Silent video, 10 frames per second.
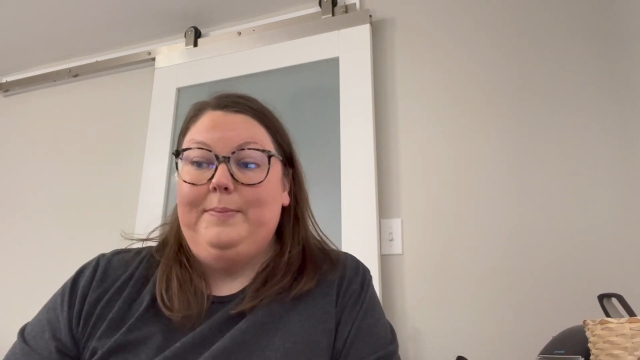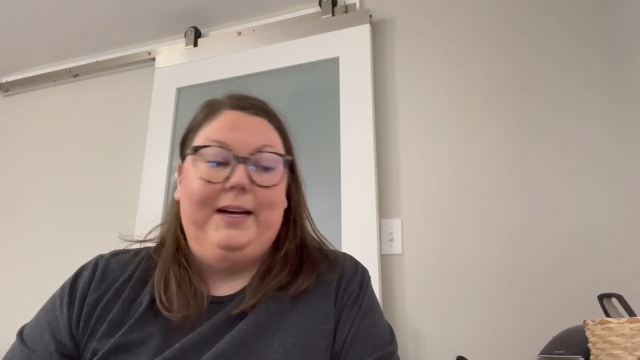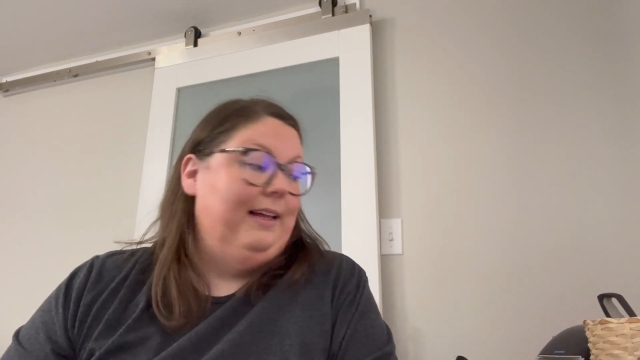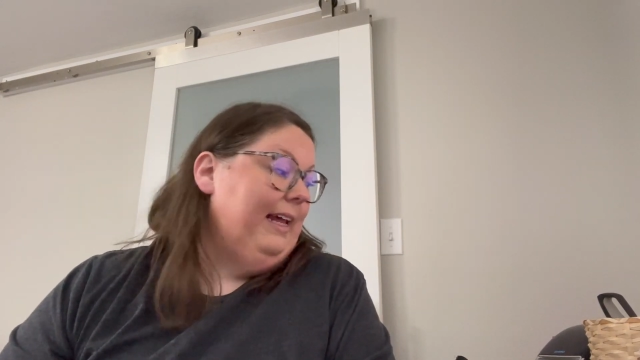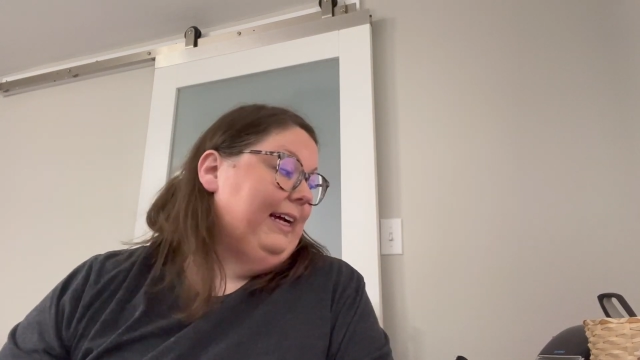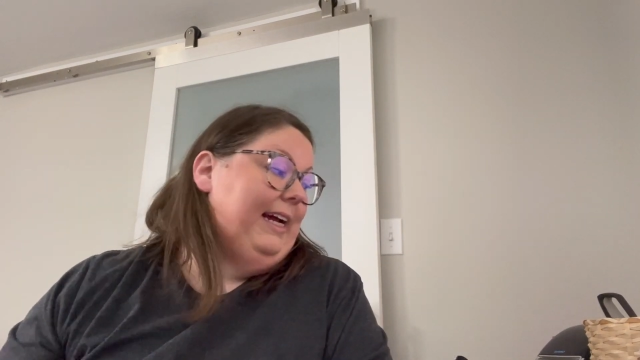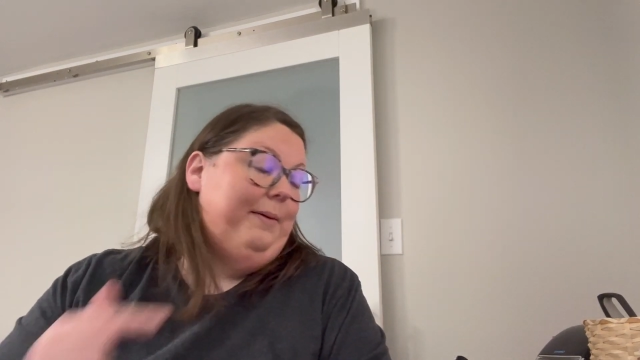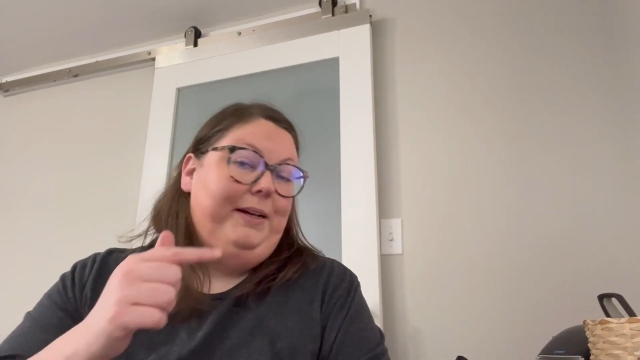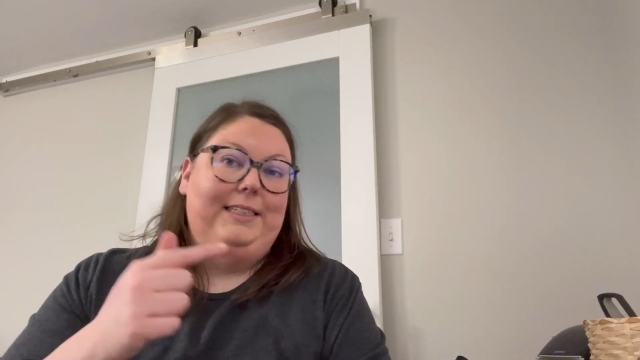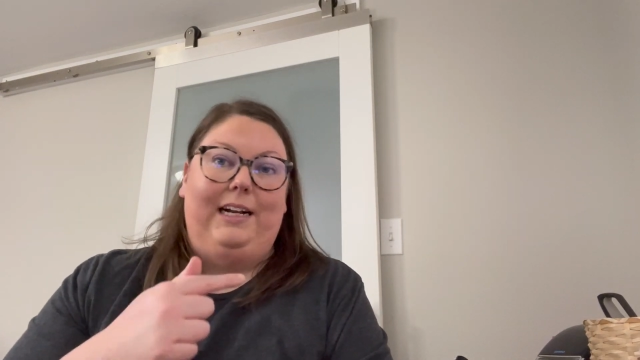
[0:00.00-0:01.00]
but like I
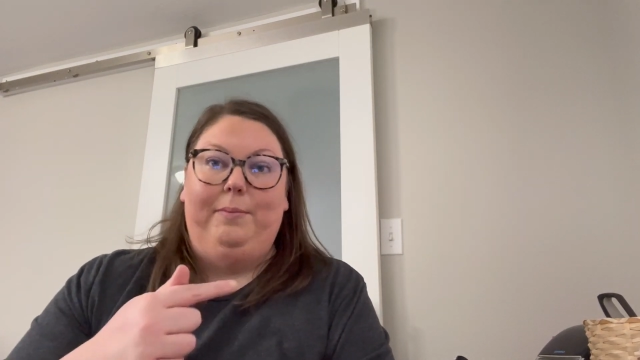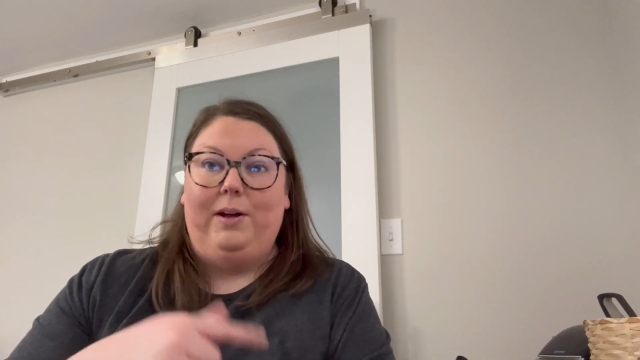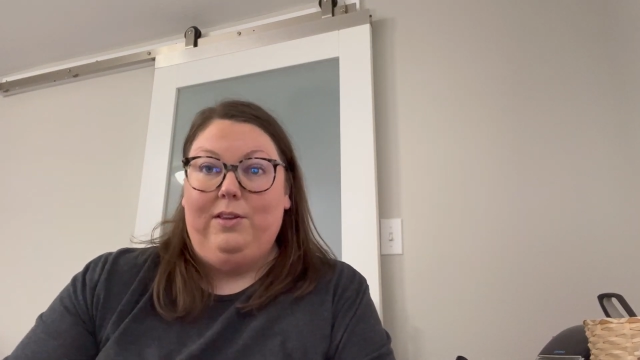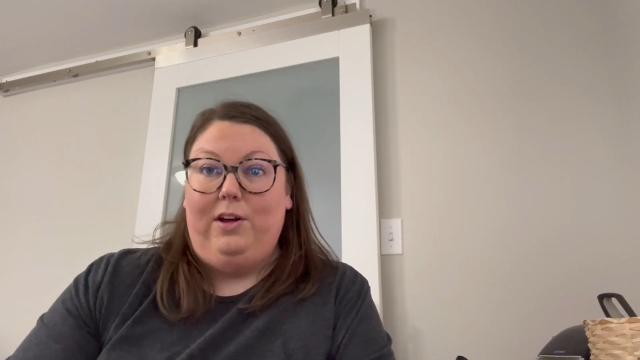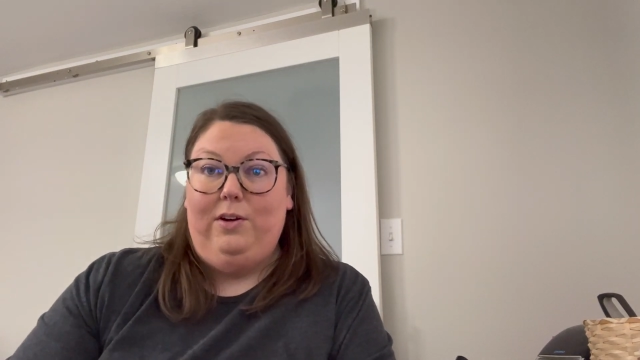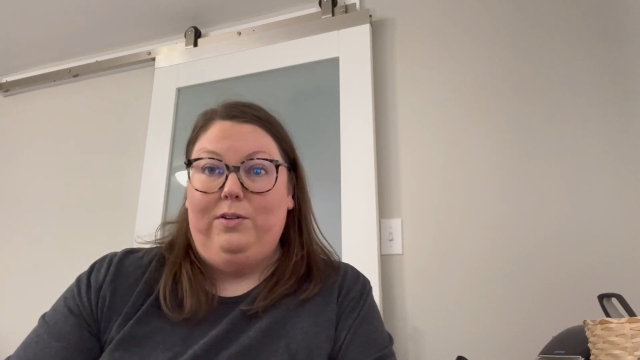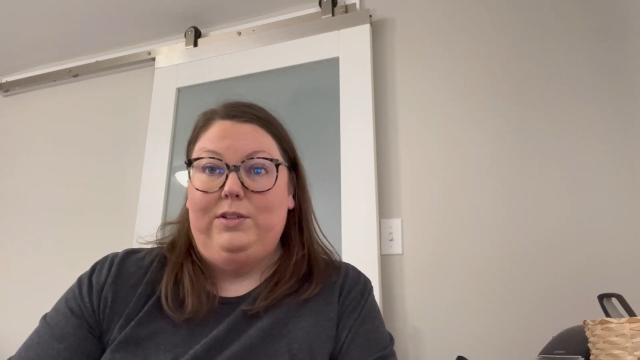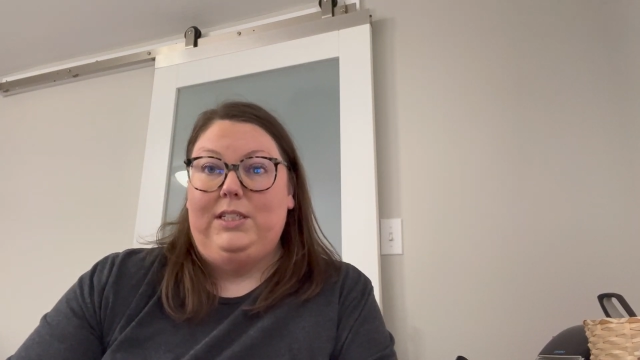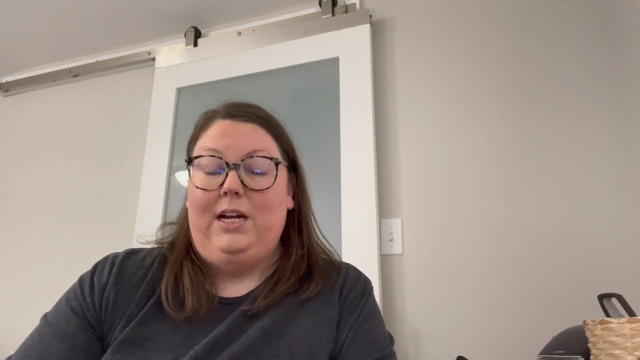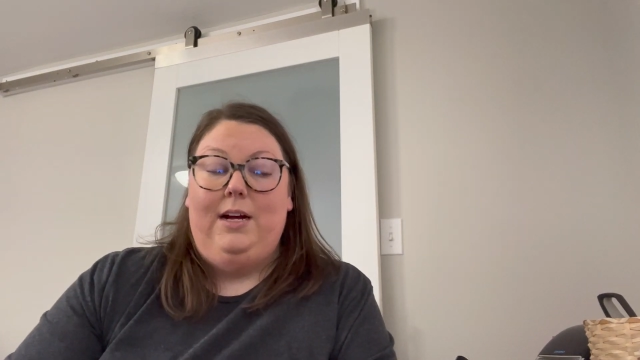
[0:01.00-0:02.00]
am excited about
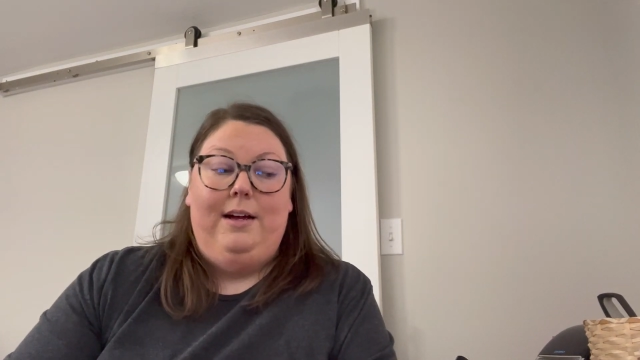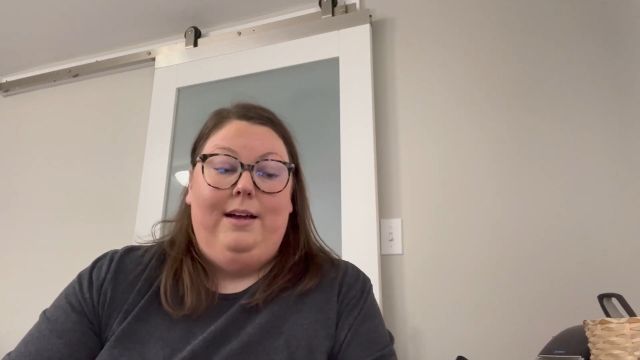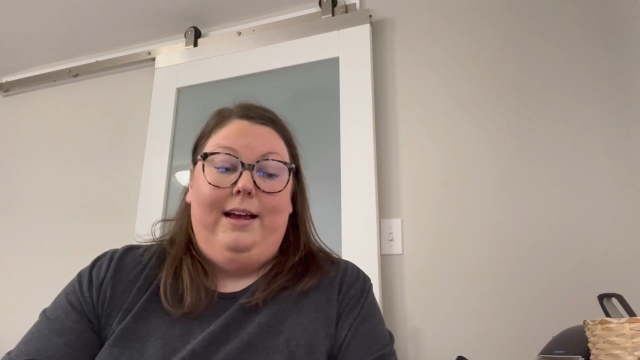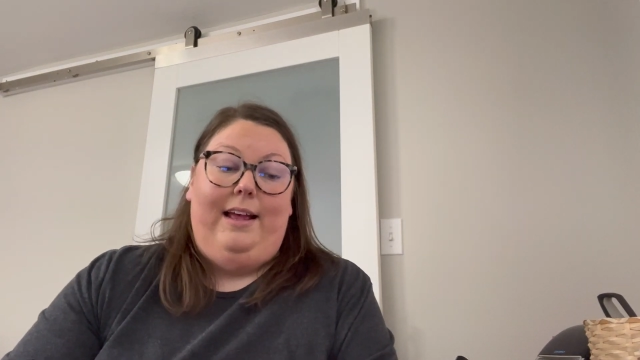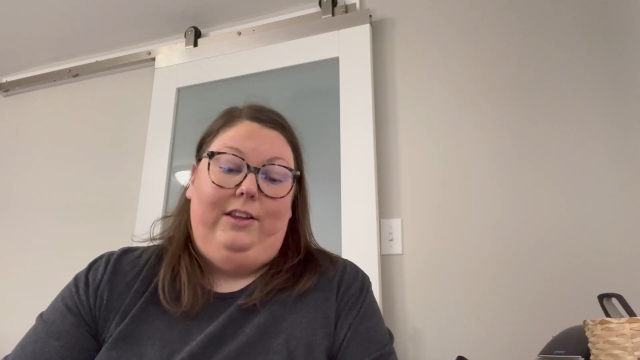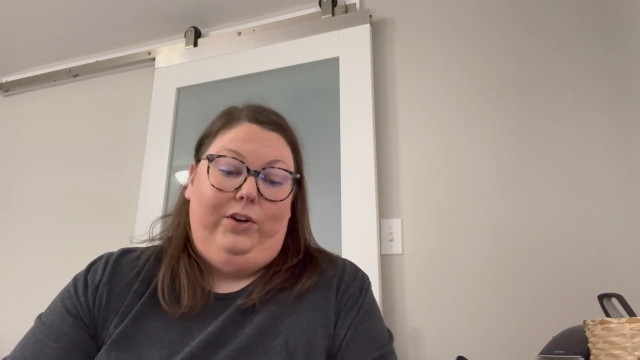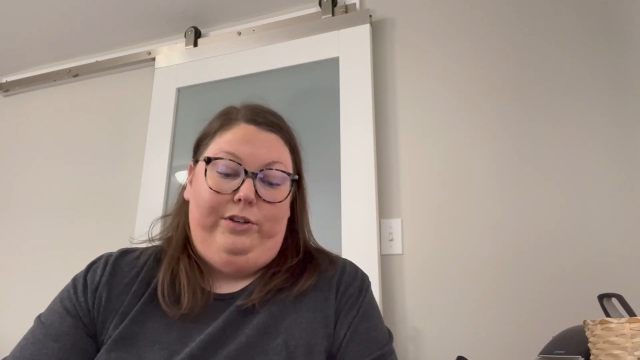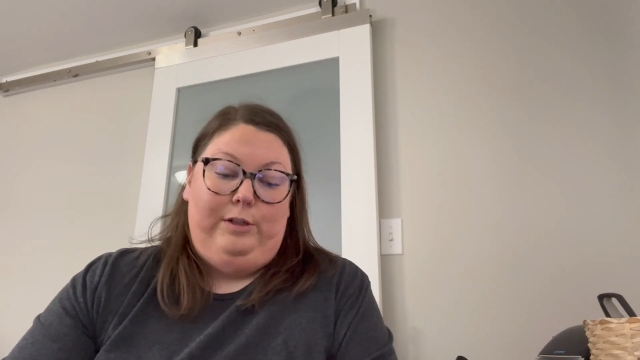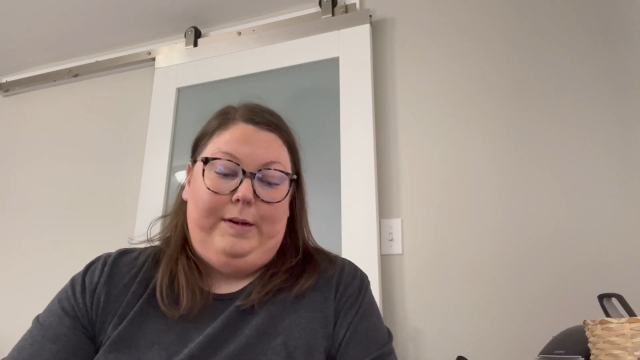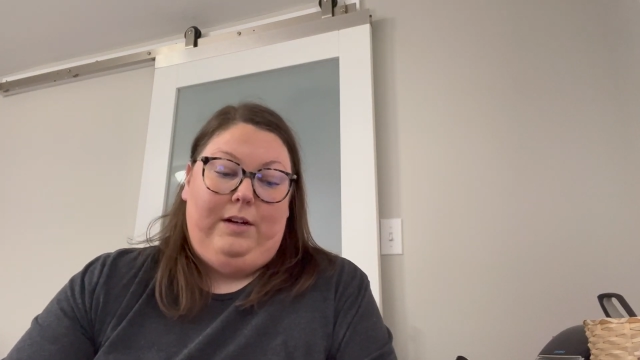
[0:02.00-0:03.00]
those and the
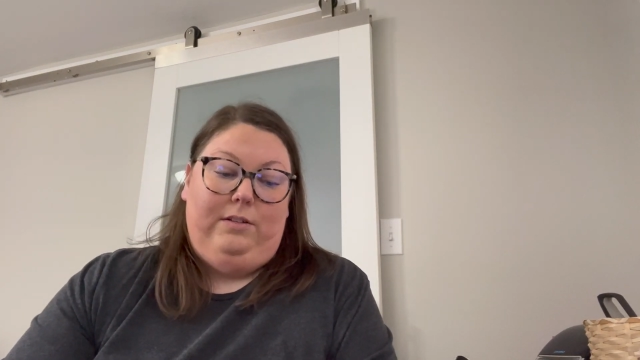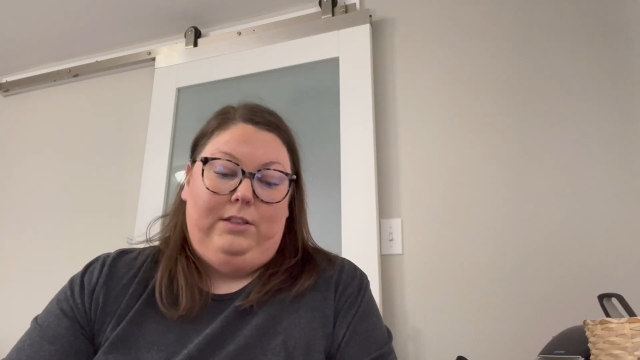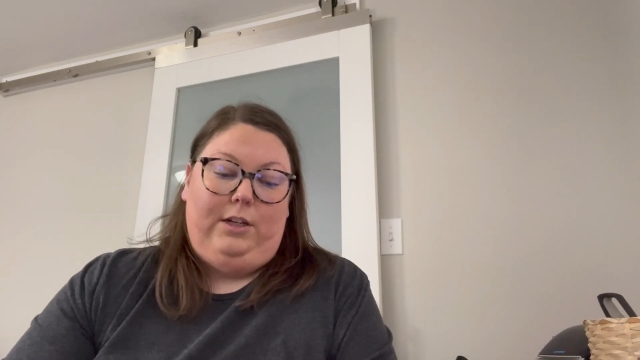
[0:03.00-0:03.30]
Gucci belt.